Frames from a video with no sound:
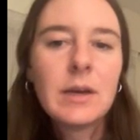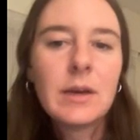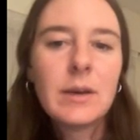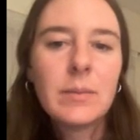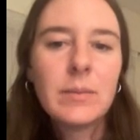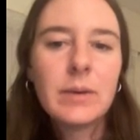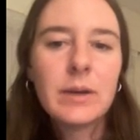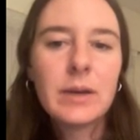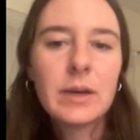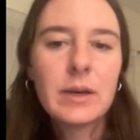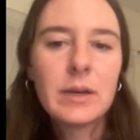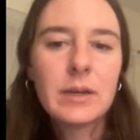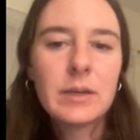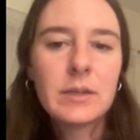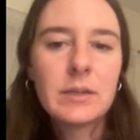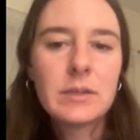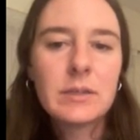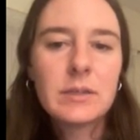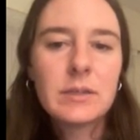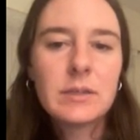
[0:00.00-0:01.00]

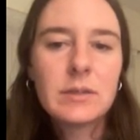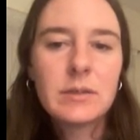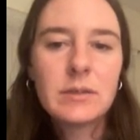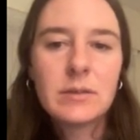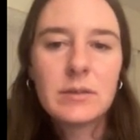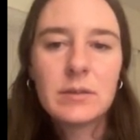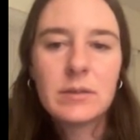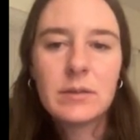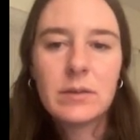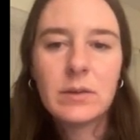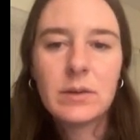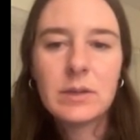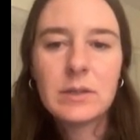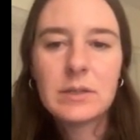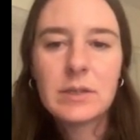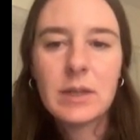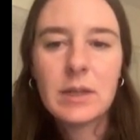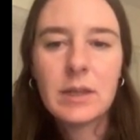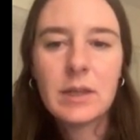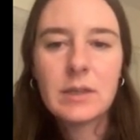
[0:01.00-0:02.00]
because notice
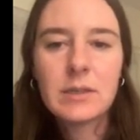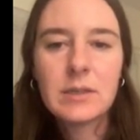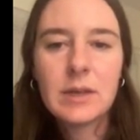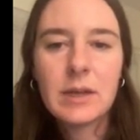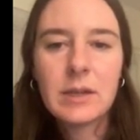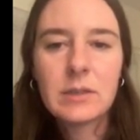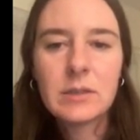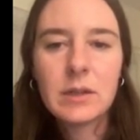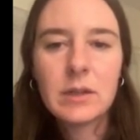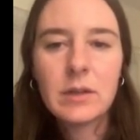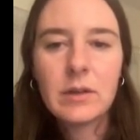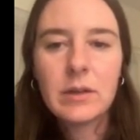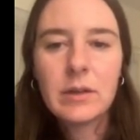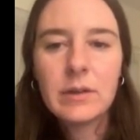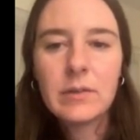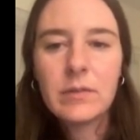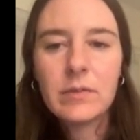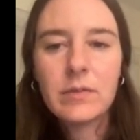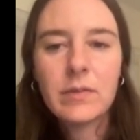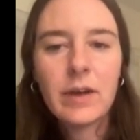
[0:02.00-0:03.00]
that this ends on the
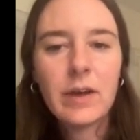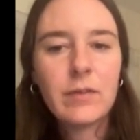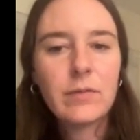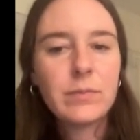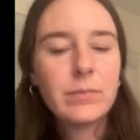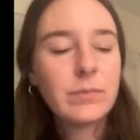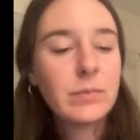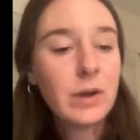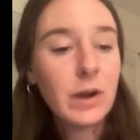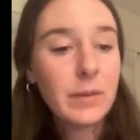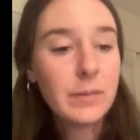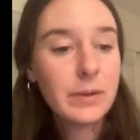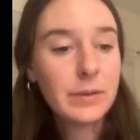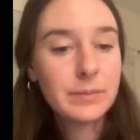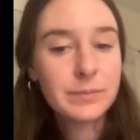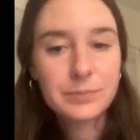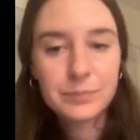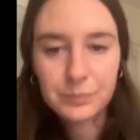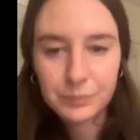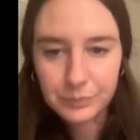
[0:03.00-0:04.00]
5
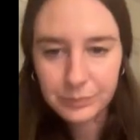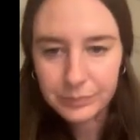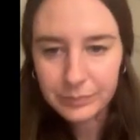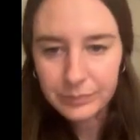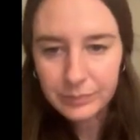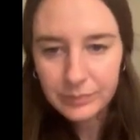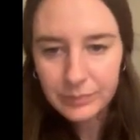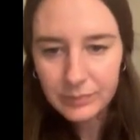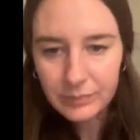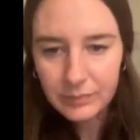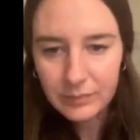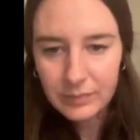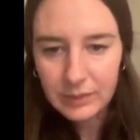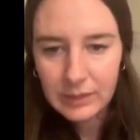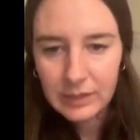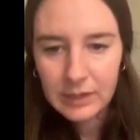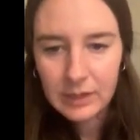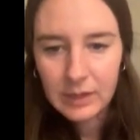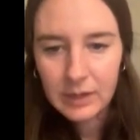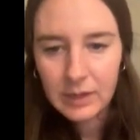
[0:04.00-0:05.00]
carbon.
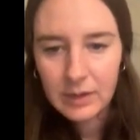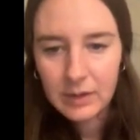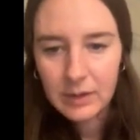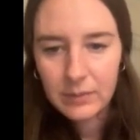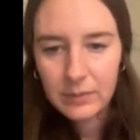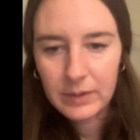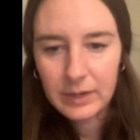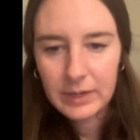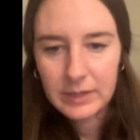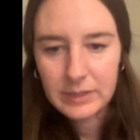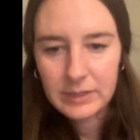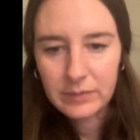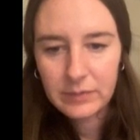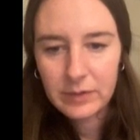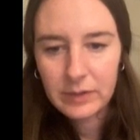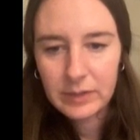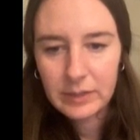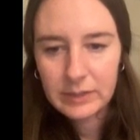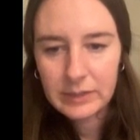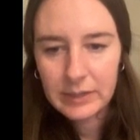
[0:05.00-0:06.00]
Whereas if we
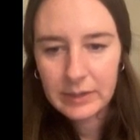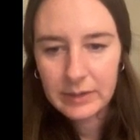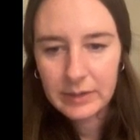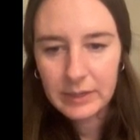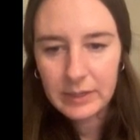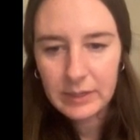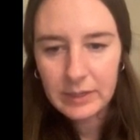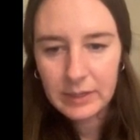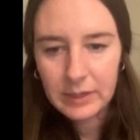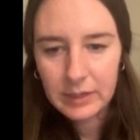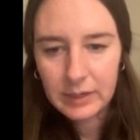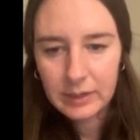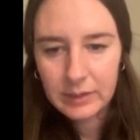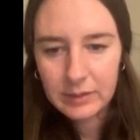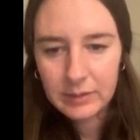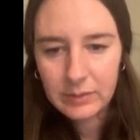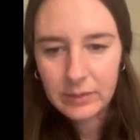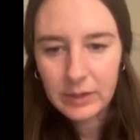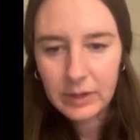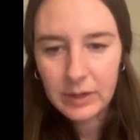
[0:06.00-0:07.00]
look down here,
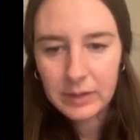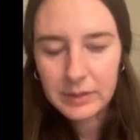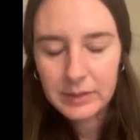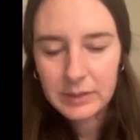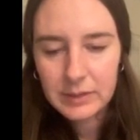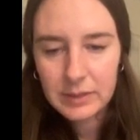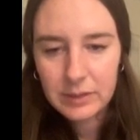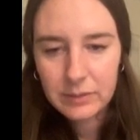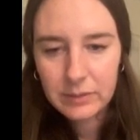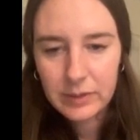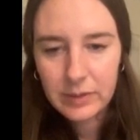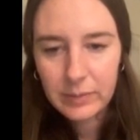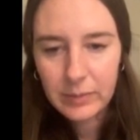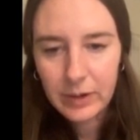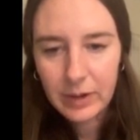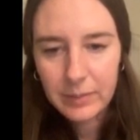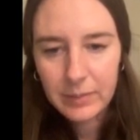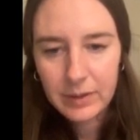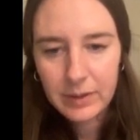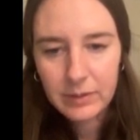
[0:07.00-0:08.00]
we call this a 3'
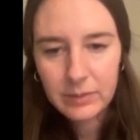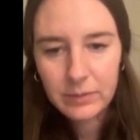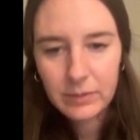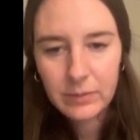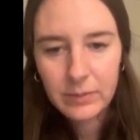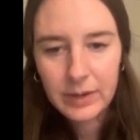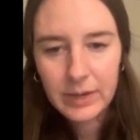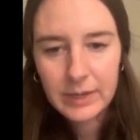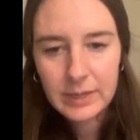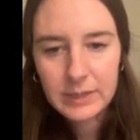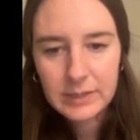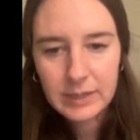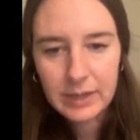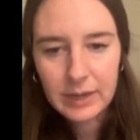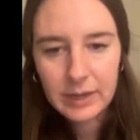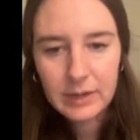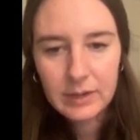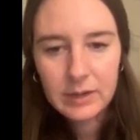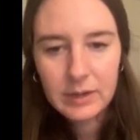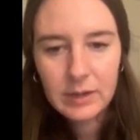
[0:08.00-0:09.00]
end. Well, why is
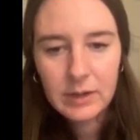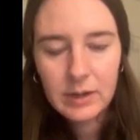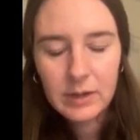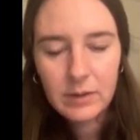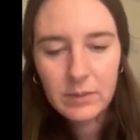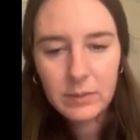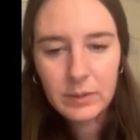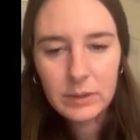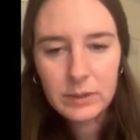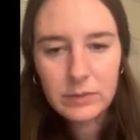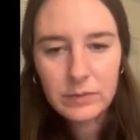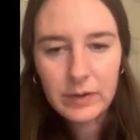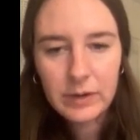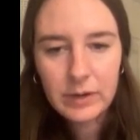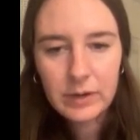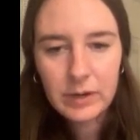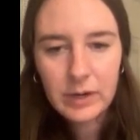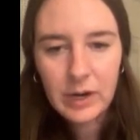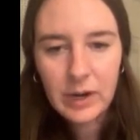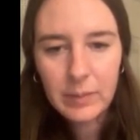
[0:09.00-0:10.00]
that? Well, let's find
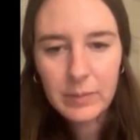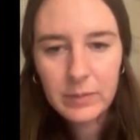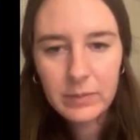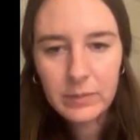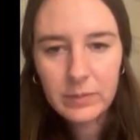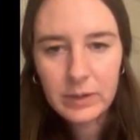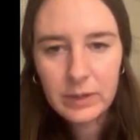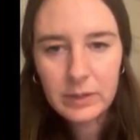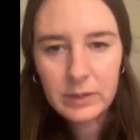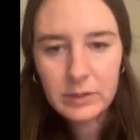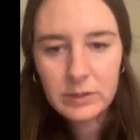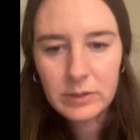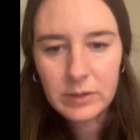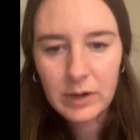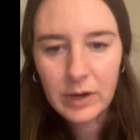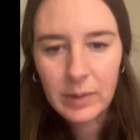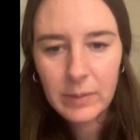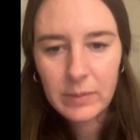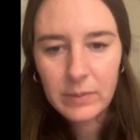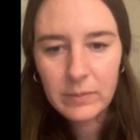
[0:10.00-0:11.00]
our carbon 1. So
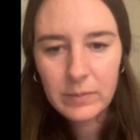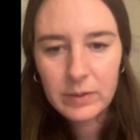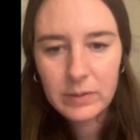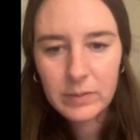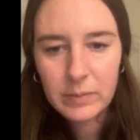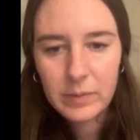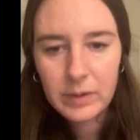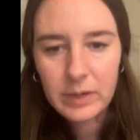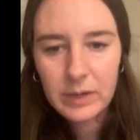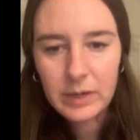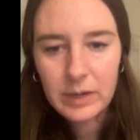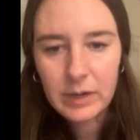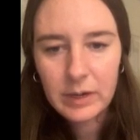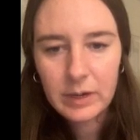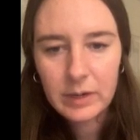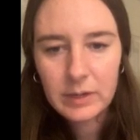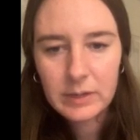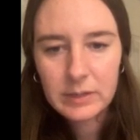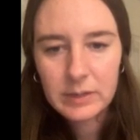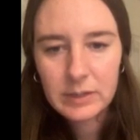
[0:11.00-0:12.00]
carbon 1 would be here
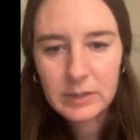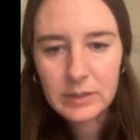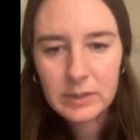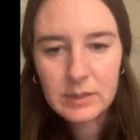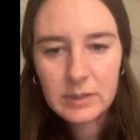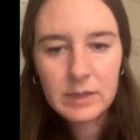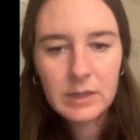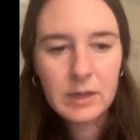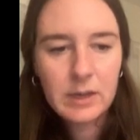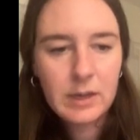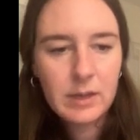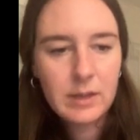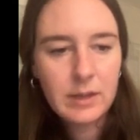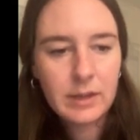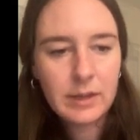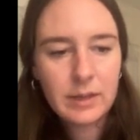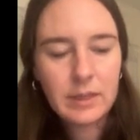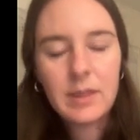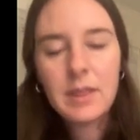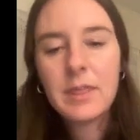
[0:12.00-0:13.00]
because it's
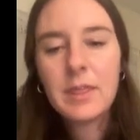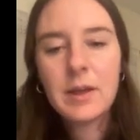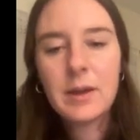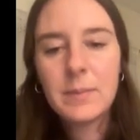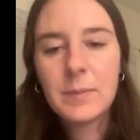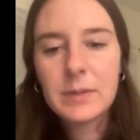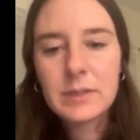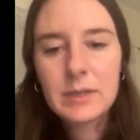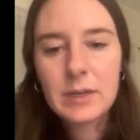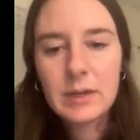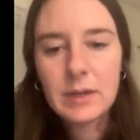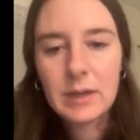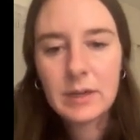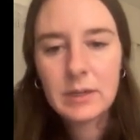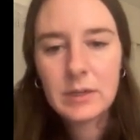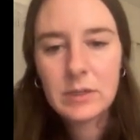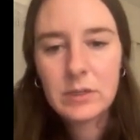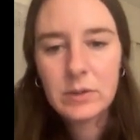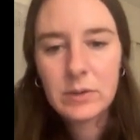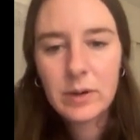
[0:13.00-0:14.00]
like the thumb, it's
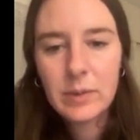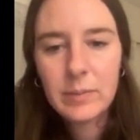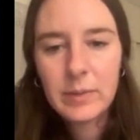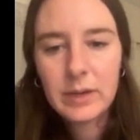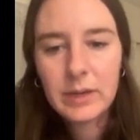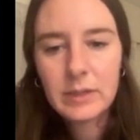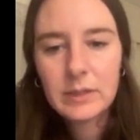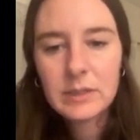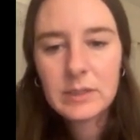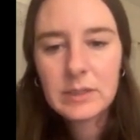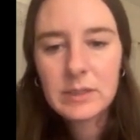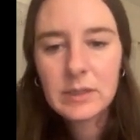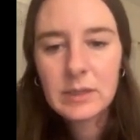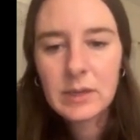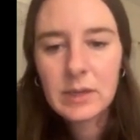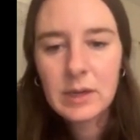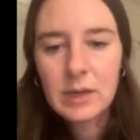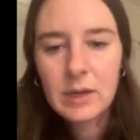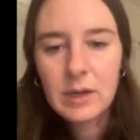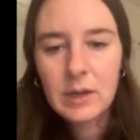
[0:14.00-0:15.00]
connected to our base.
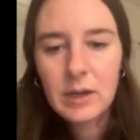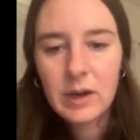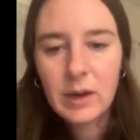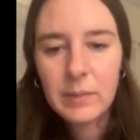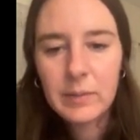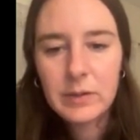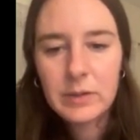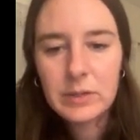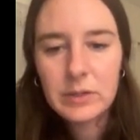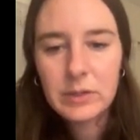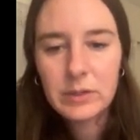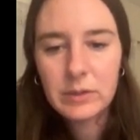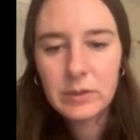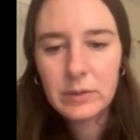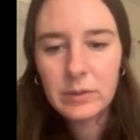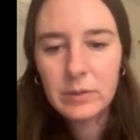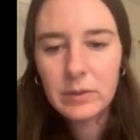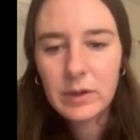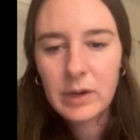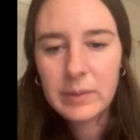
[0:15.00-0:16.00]
Carbon
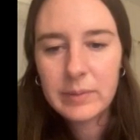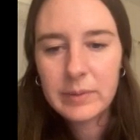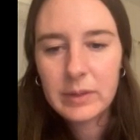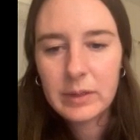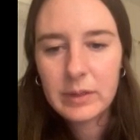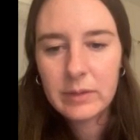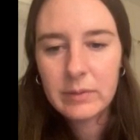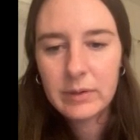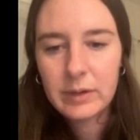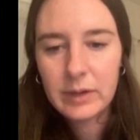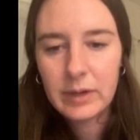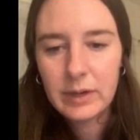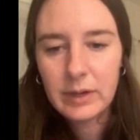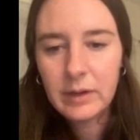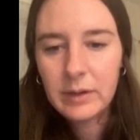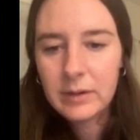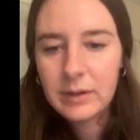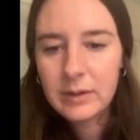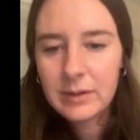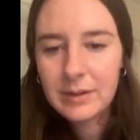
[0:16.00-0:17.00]
2, carbon
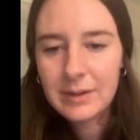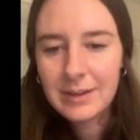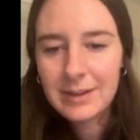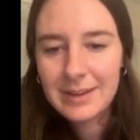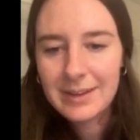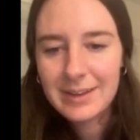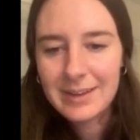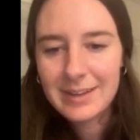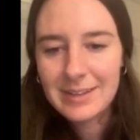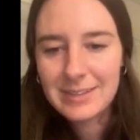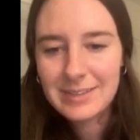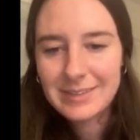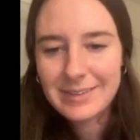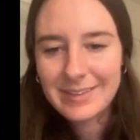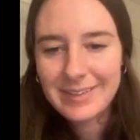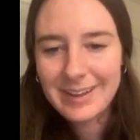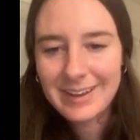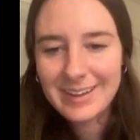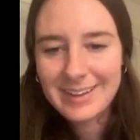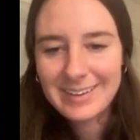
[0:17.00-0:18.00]
3, and so
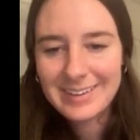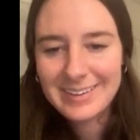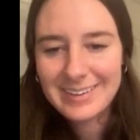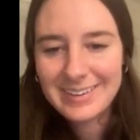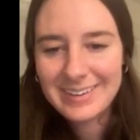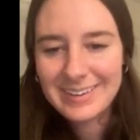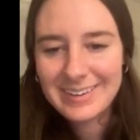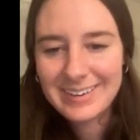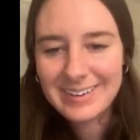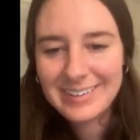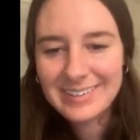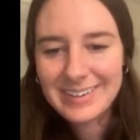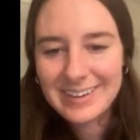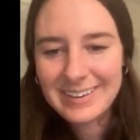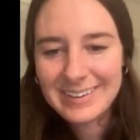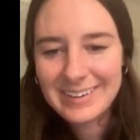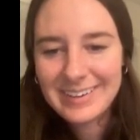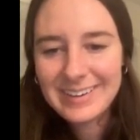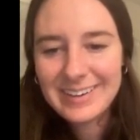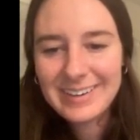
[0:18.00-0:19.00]
that here, down
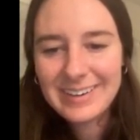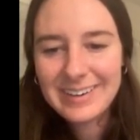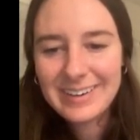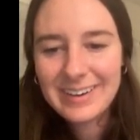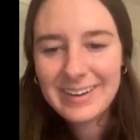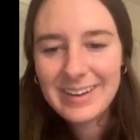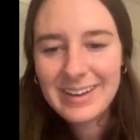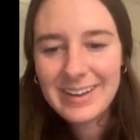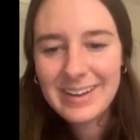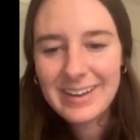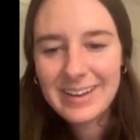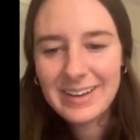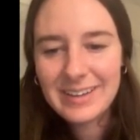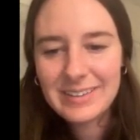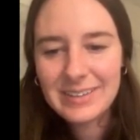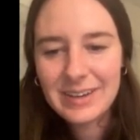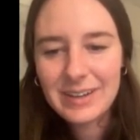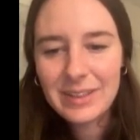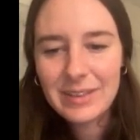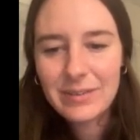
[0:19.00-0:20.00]
here, is
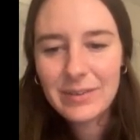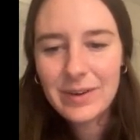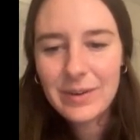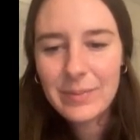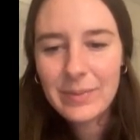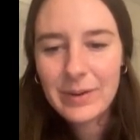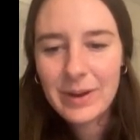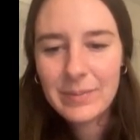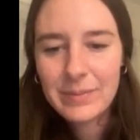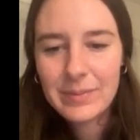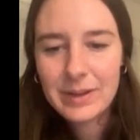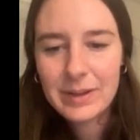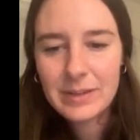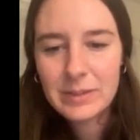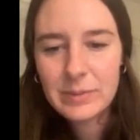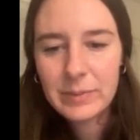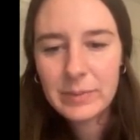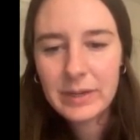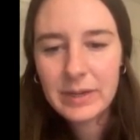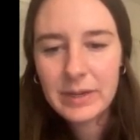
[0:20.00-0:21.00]
our 3' end
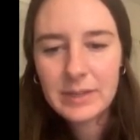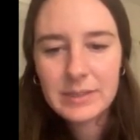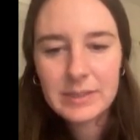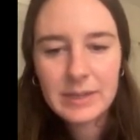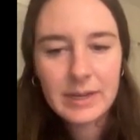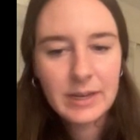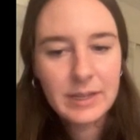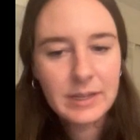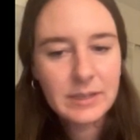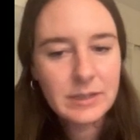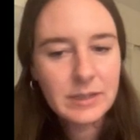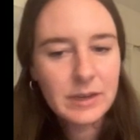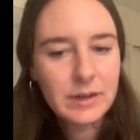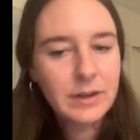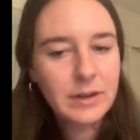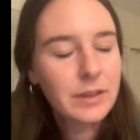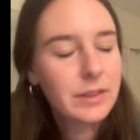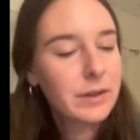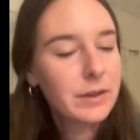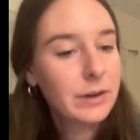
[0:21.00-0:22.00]
because it ends on
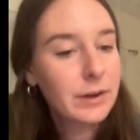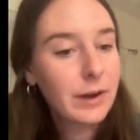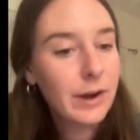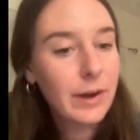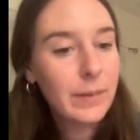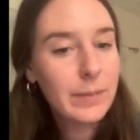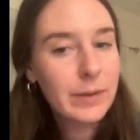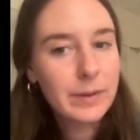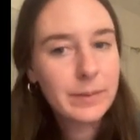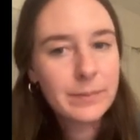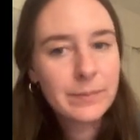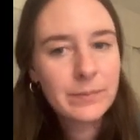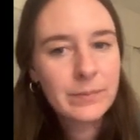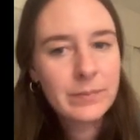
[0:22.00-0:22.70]
our 3rd carbon.